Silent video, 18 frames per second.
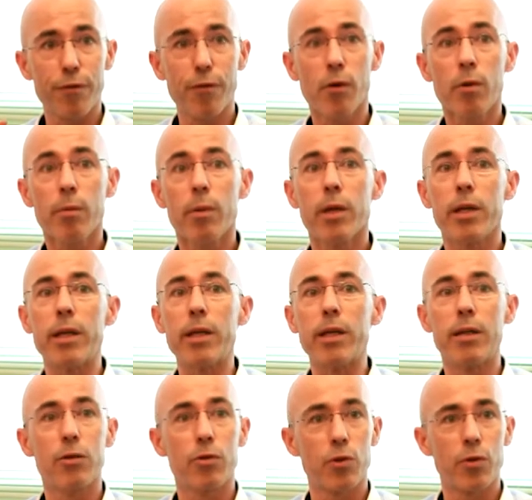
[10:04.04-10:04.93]
formally
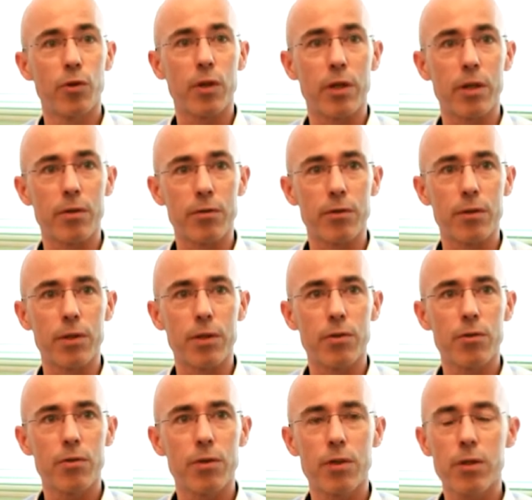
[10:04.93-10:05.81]
into the
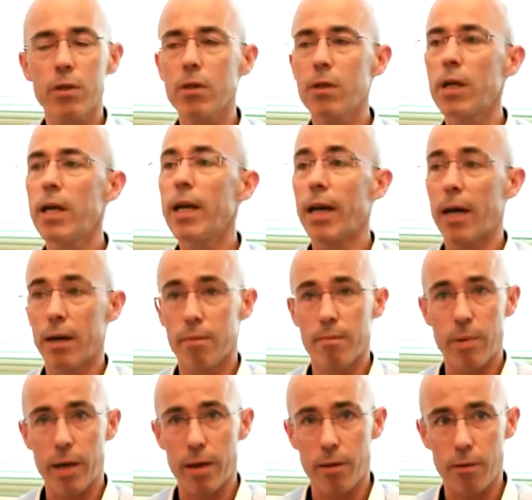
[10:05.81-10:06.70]
constitution.
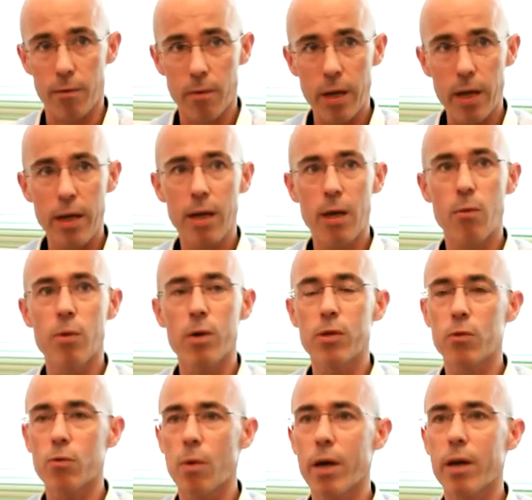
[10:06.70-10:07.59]
And by the way, it
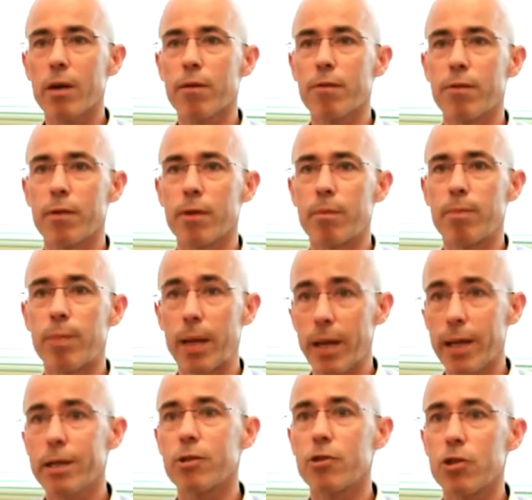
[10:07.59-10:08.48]
was one of the
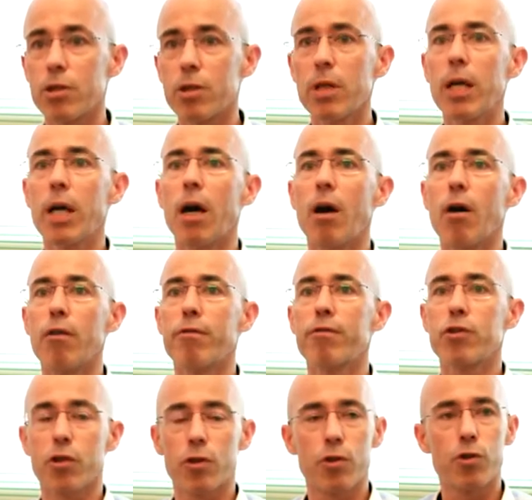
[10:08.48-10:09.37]
pledge
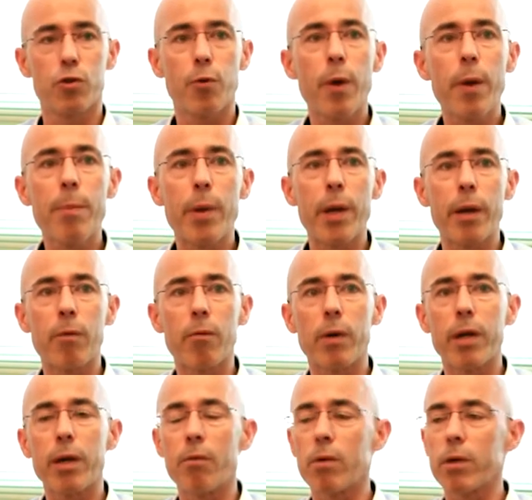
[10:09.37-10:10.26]
of Chen Shui-bian
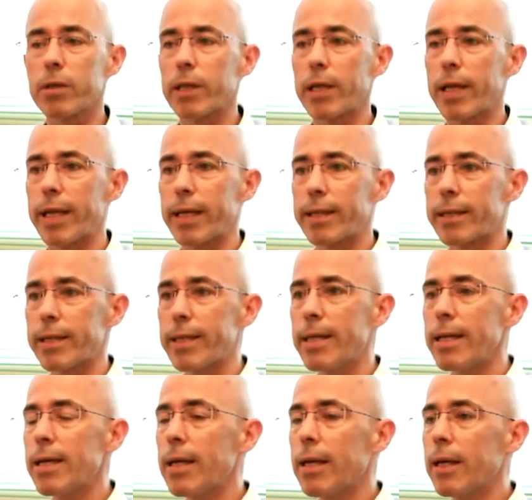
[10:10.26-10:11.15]
when he was
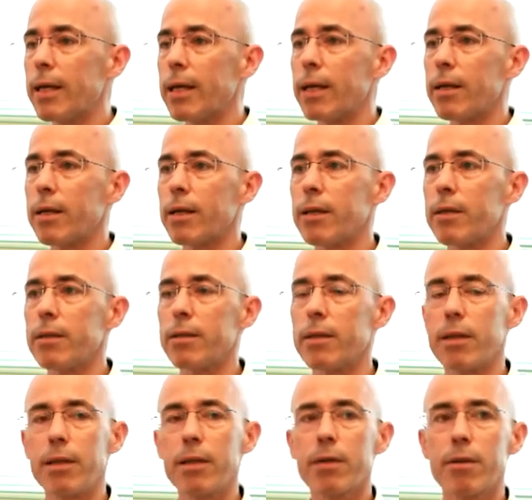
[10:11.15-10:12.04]
elected in
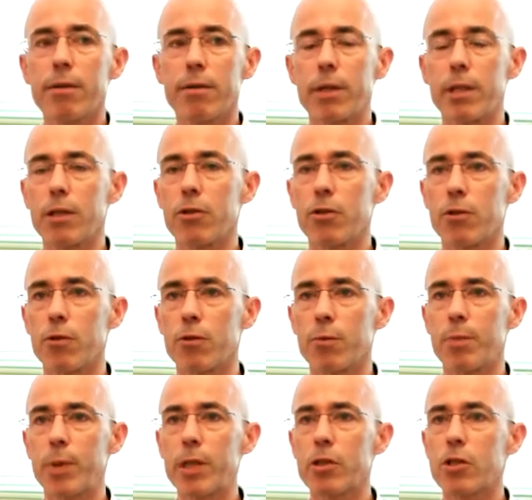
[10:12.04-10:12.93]
his inauguration
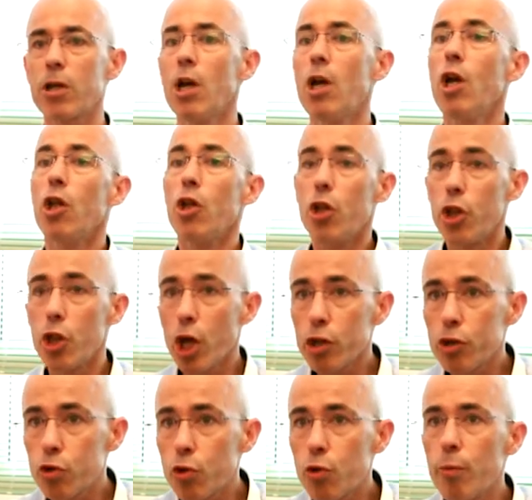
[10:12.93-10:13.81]
speech,
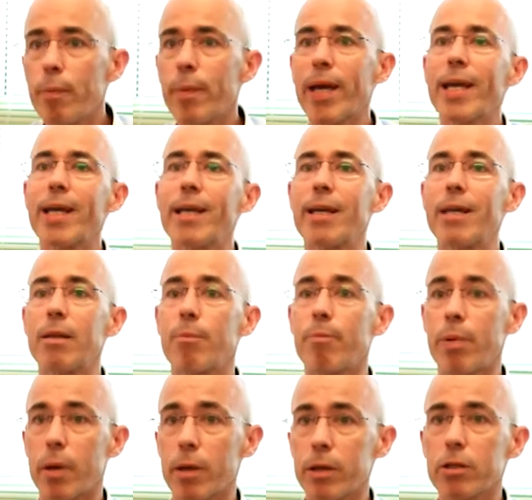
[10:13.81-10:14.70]
not to make
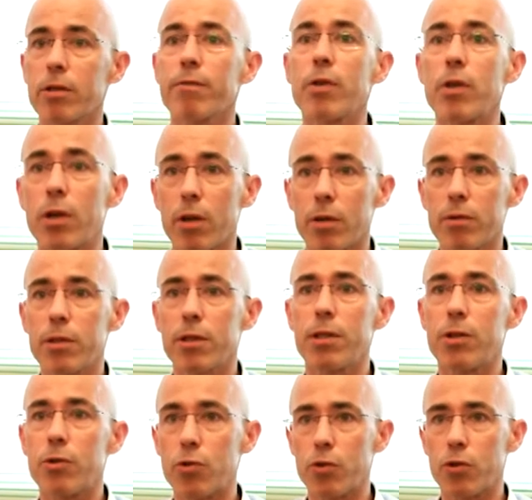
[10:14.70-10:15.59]
it part of the
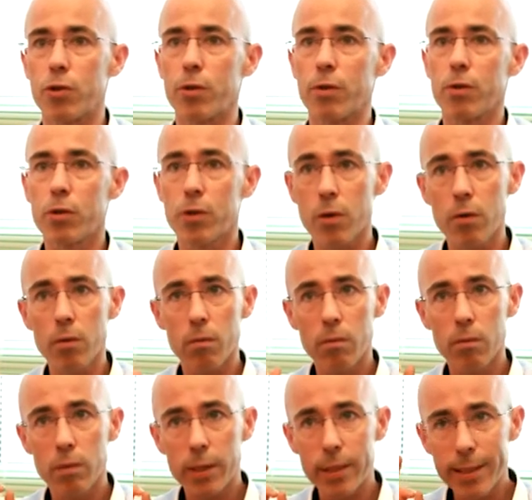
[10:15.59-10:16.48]
constitution.
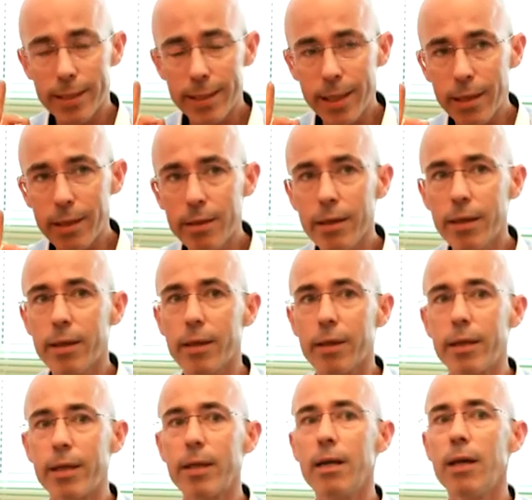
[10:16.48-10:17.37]
So
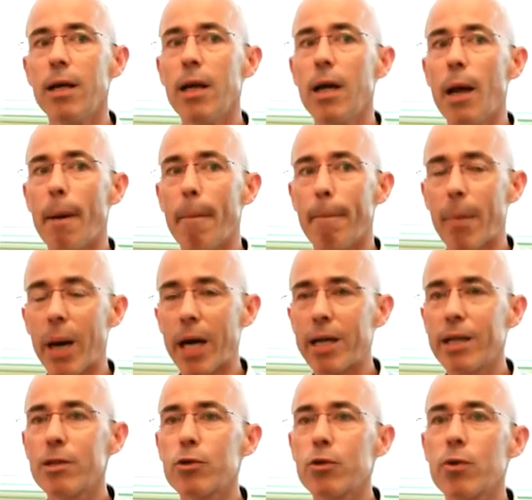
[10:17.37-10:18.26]
technically, Ma
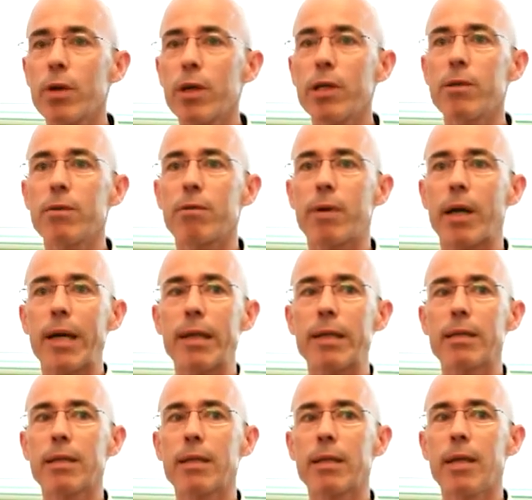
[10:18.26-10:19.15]
Ying-jeou is
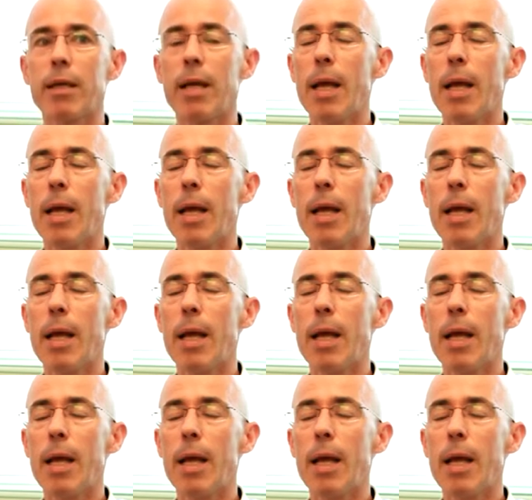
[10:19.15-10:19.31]
right.